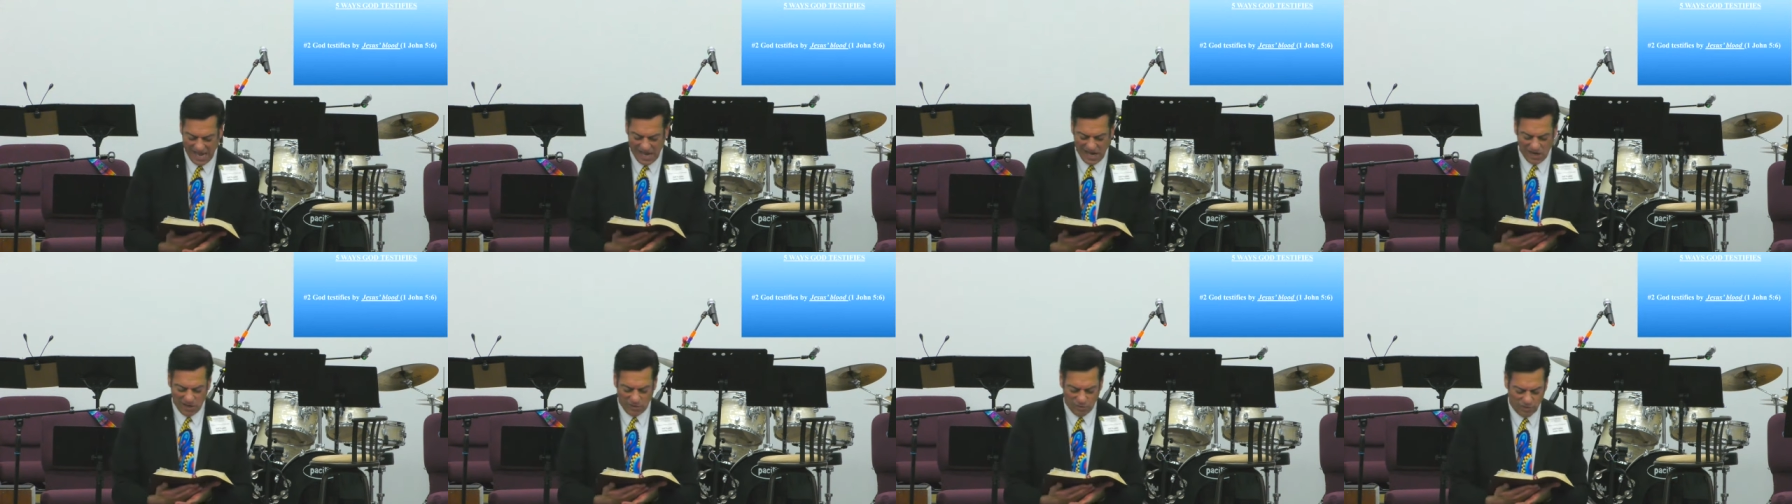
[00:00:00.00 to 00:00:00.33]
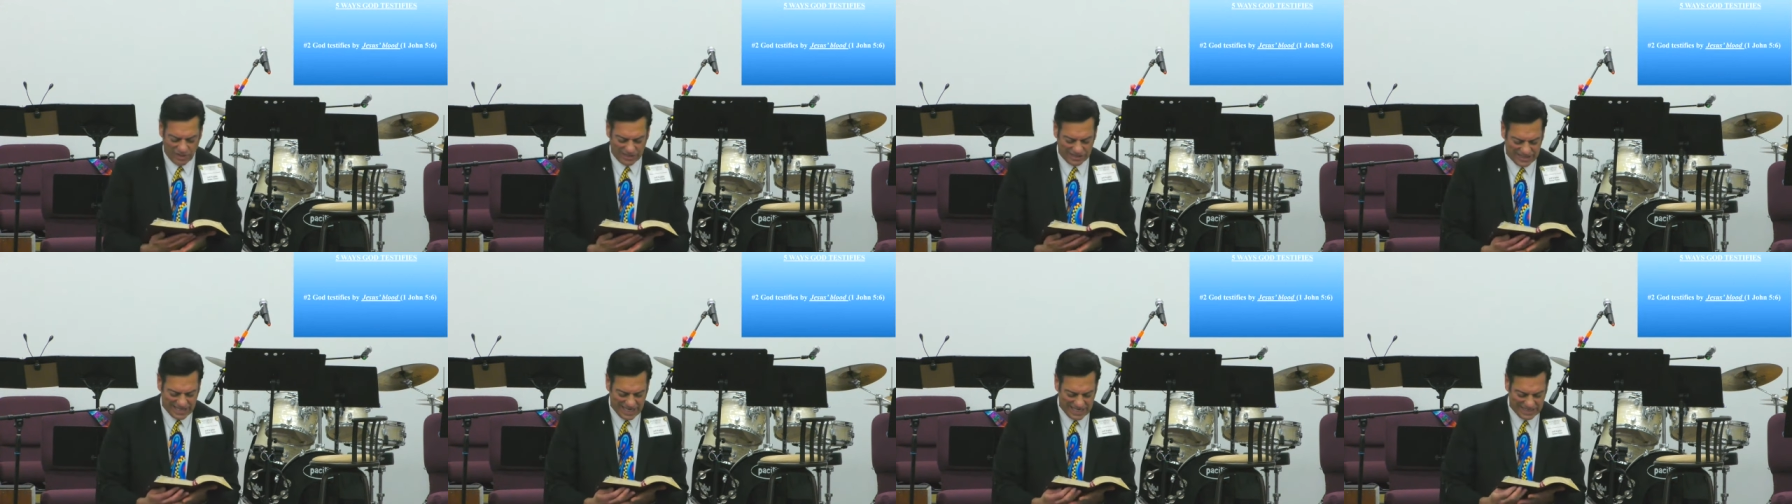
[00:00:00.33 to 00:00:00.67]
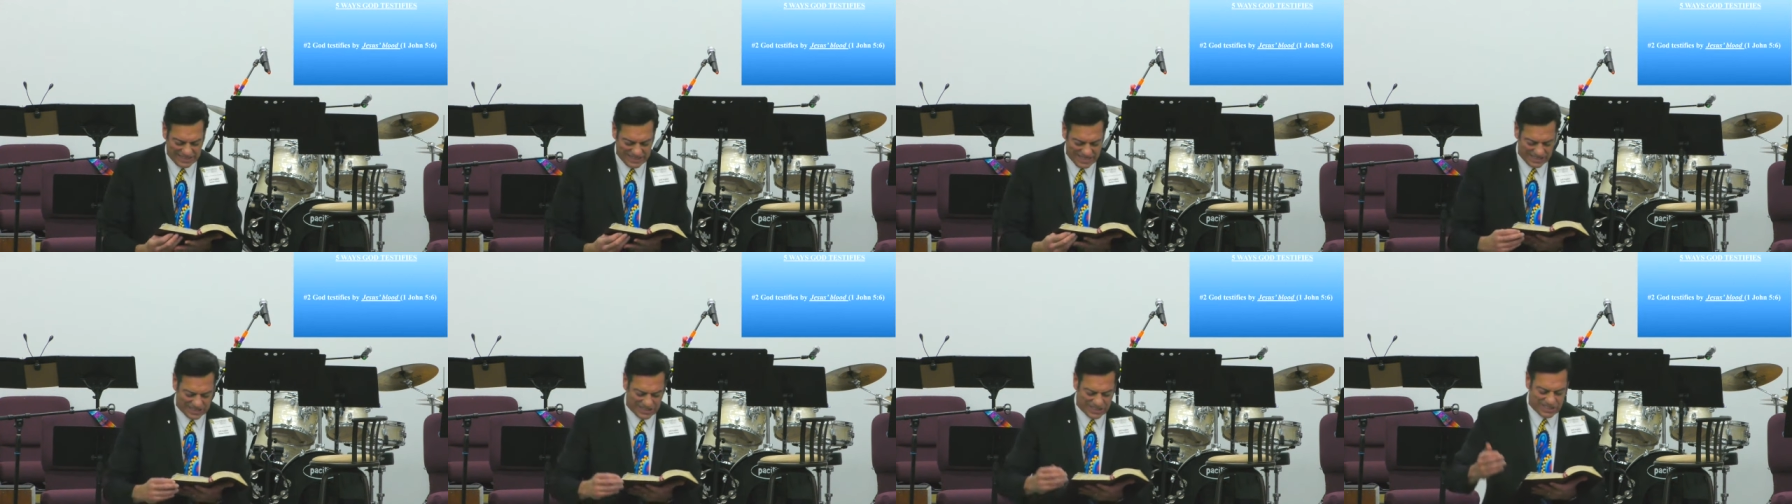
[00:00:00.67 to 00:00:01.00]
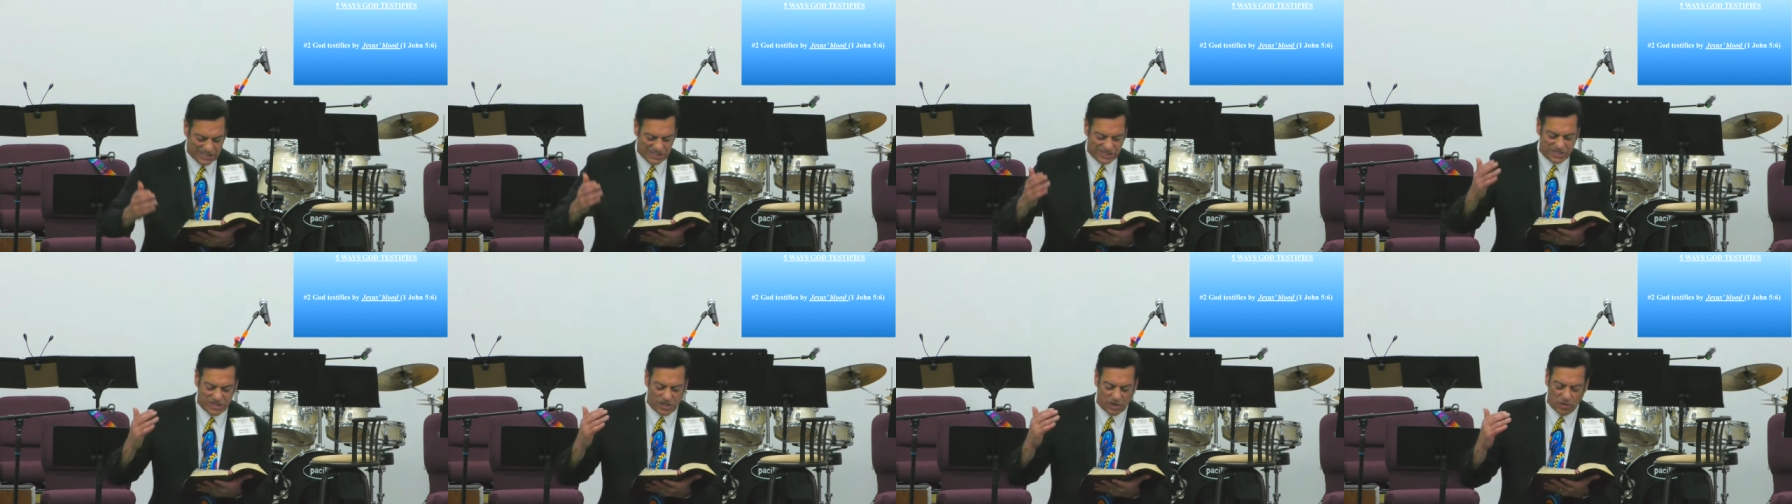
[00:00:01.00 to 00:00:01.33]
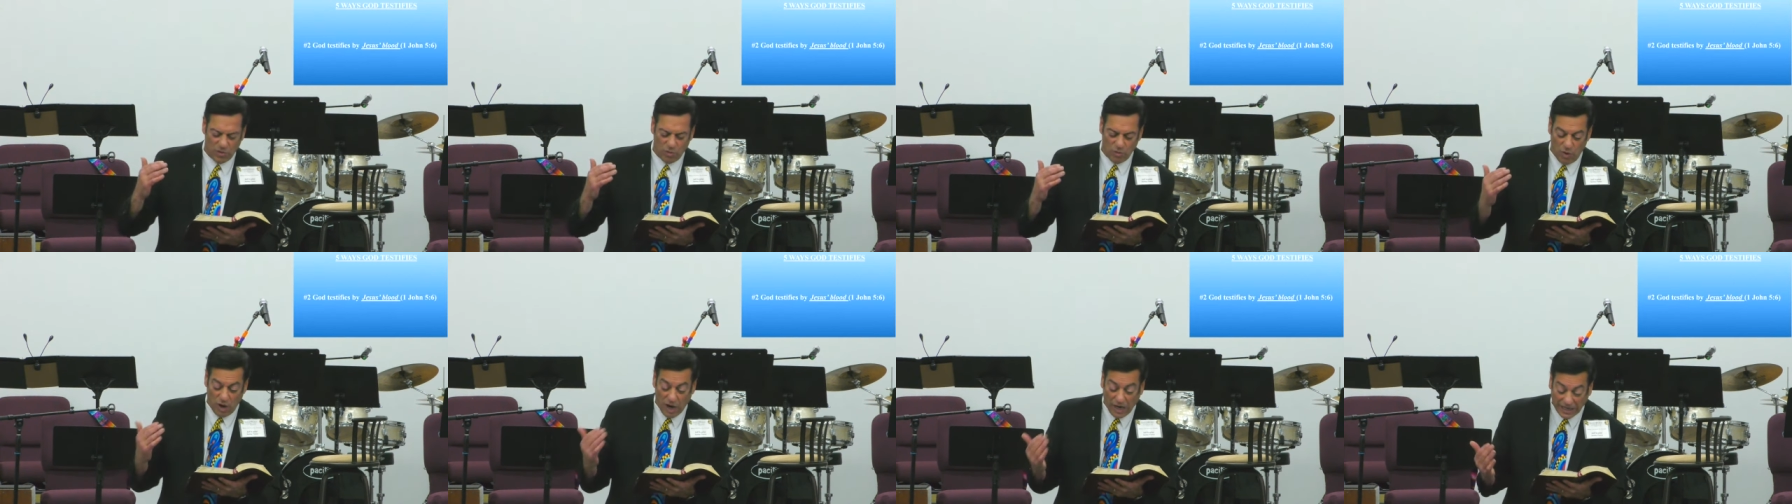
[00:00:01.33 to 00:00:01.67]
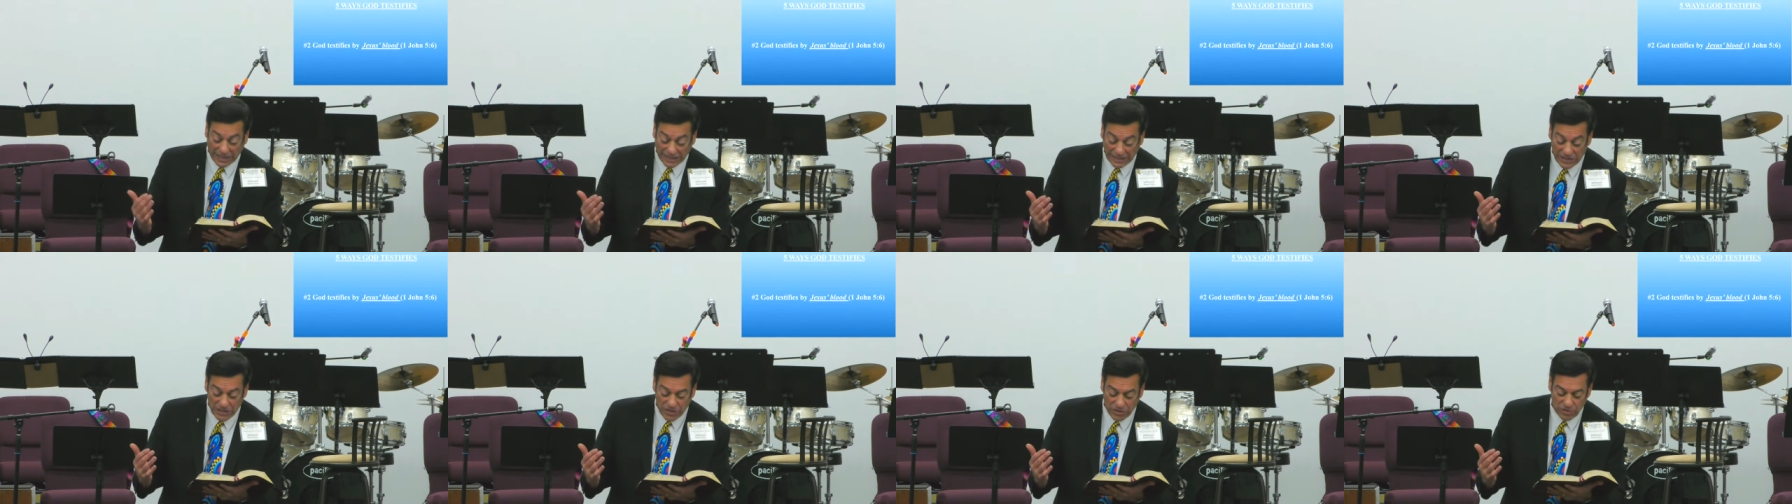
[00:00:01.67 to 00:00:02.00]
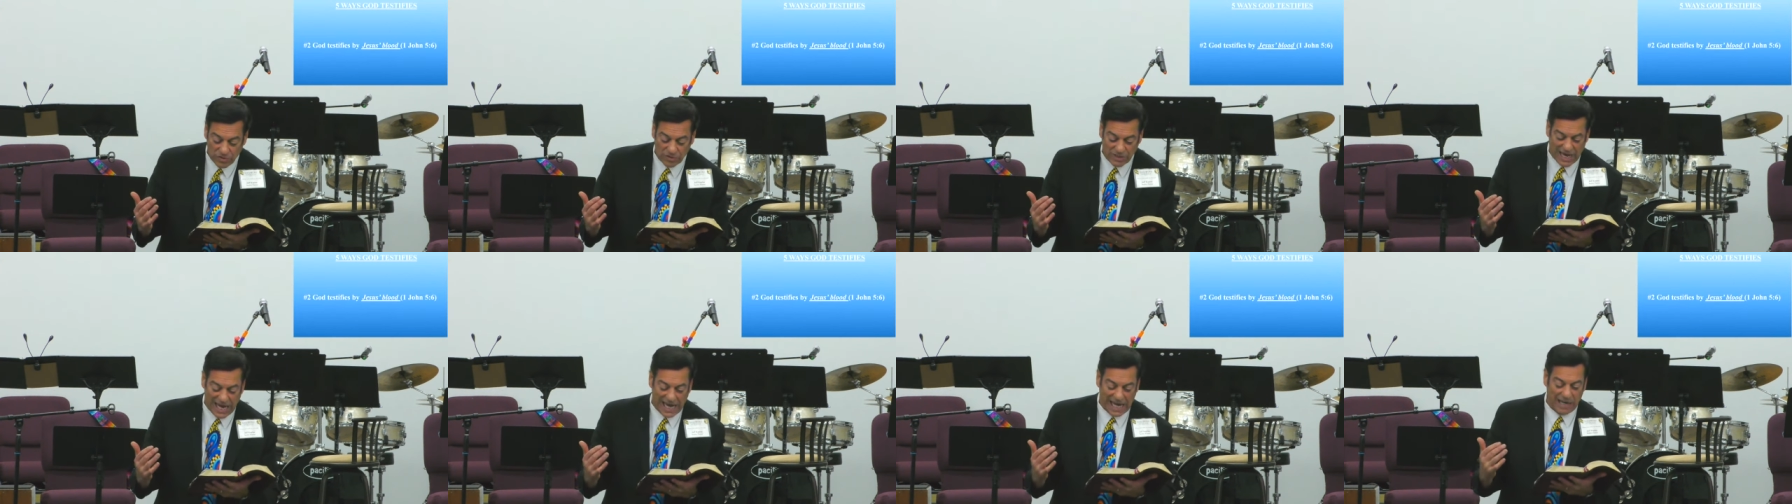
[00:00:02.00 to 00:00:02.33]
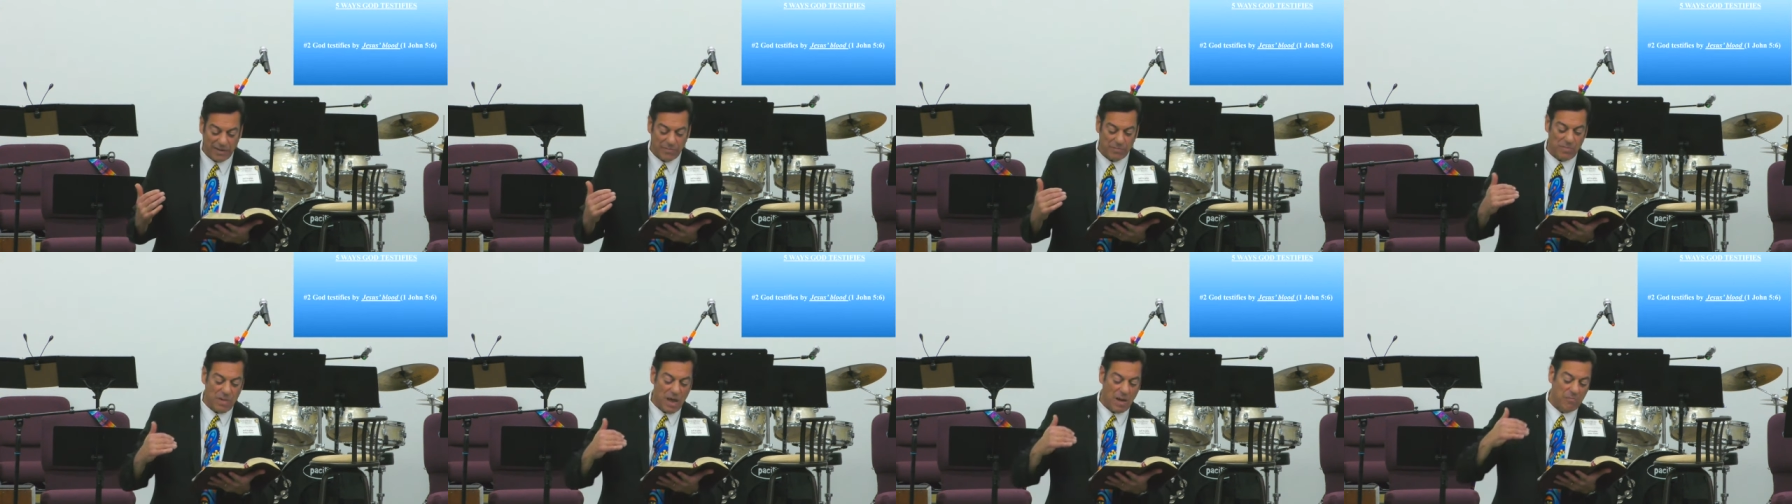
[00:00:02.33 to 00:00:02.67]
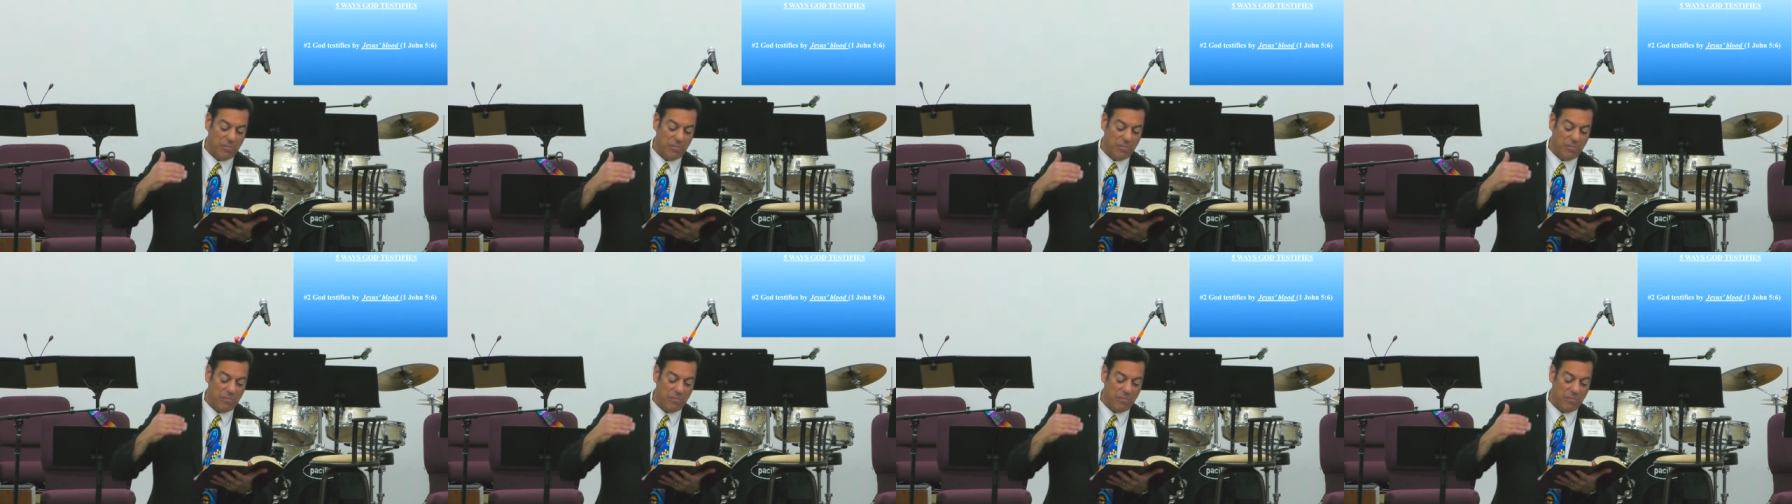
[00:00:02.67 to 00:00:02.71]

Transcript: where it says, "This is the one who came